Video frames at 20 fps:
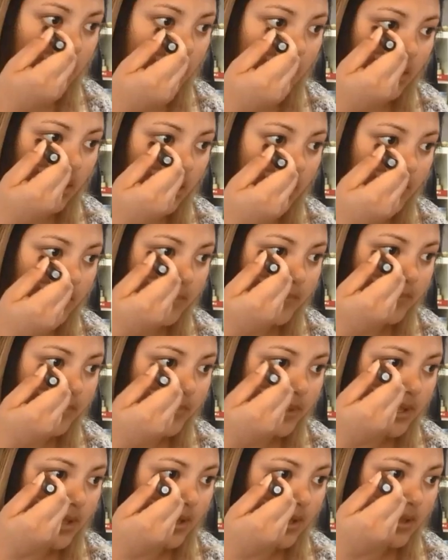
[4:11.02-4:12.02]
it on,
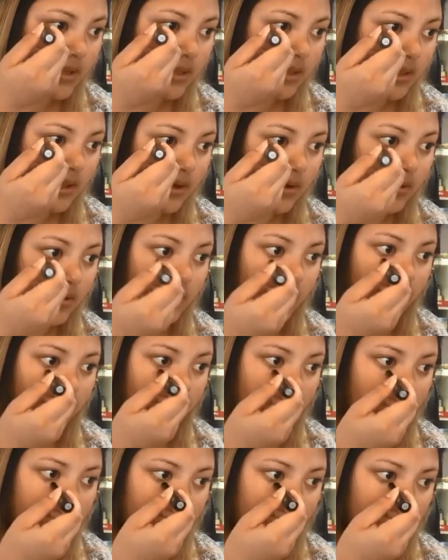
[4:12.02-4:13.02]
it literally
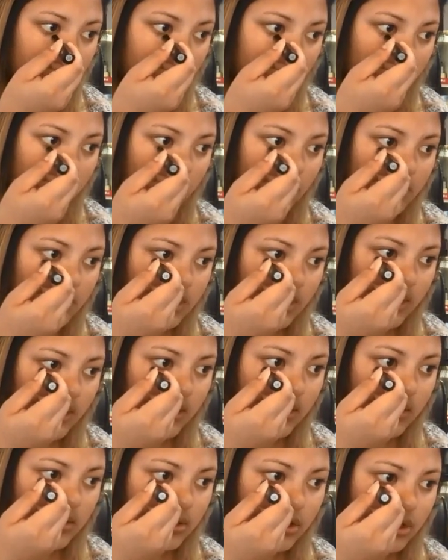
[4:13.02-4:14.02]
feels like those like
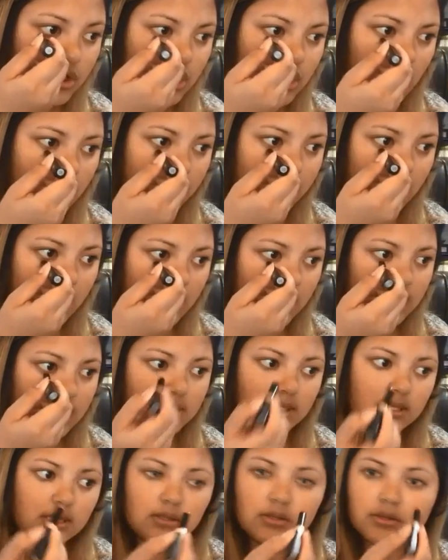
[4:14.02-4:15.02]
chubby
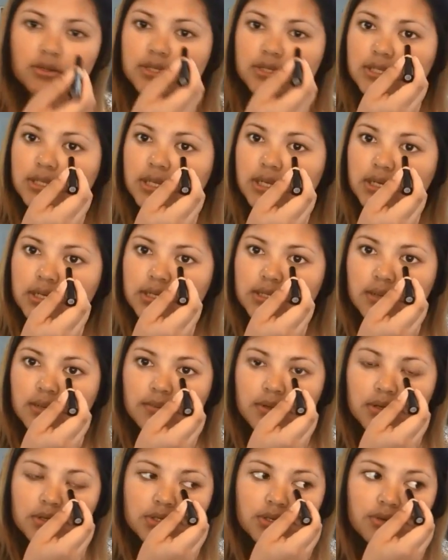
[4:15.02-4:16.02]
concealer sticks. I'm
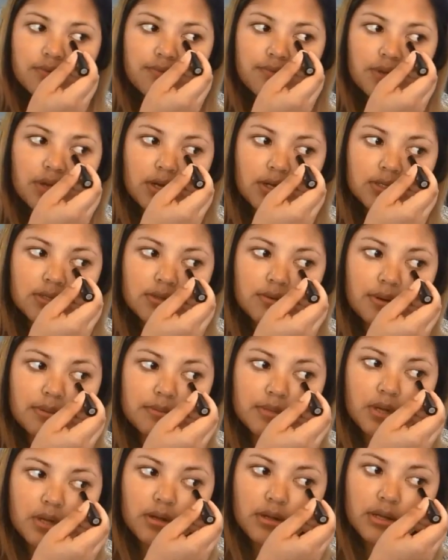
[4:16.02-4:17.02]
not sure if you guys know what I'm
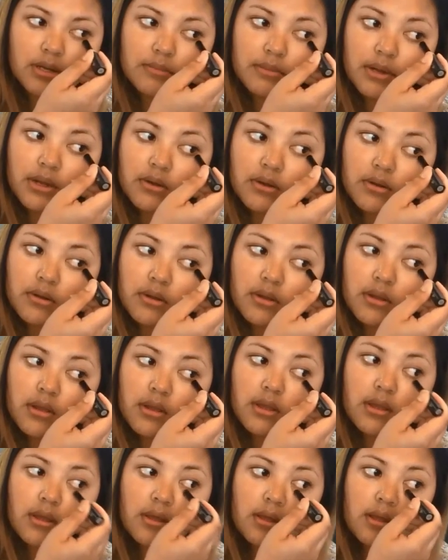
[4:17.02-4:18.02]
talking about.
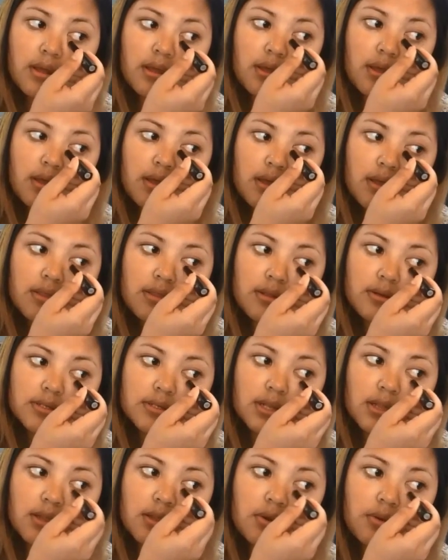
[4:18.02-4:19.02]
There's
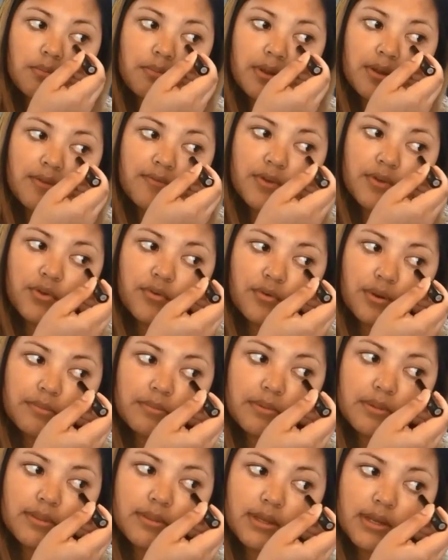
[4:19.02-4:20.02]
a little bit of a grip
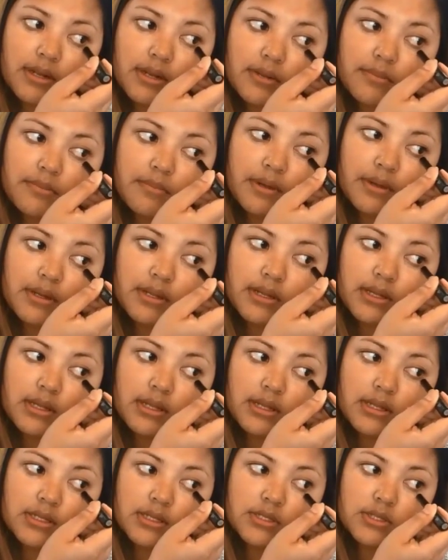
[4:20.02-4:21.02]
in there, but it
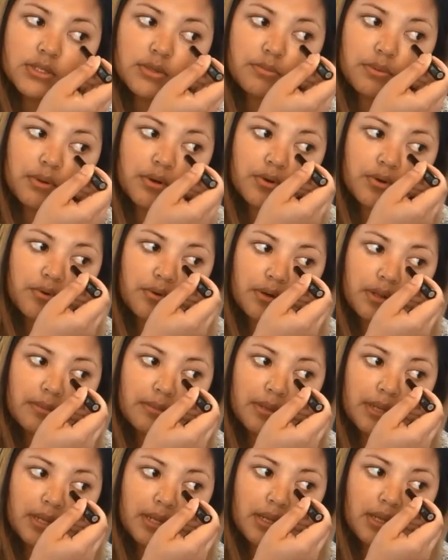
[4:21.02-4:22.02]
is super
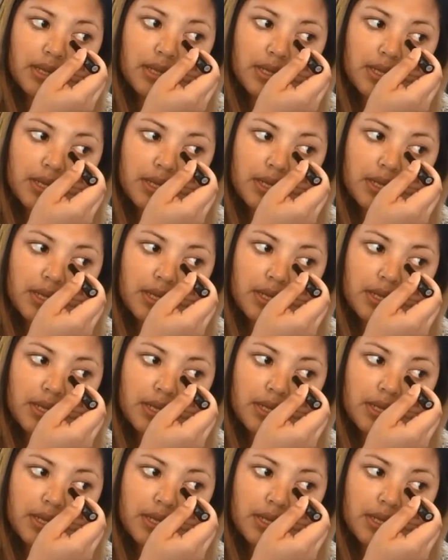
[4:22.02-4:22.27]
creamy.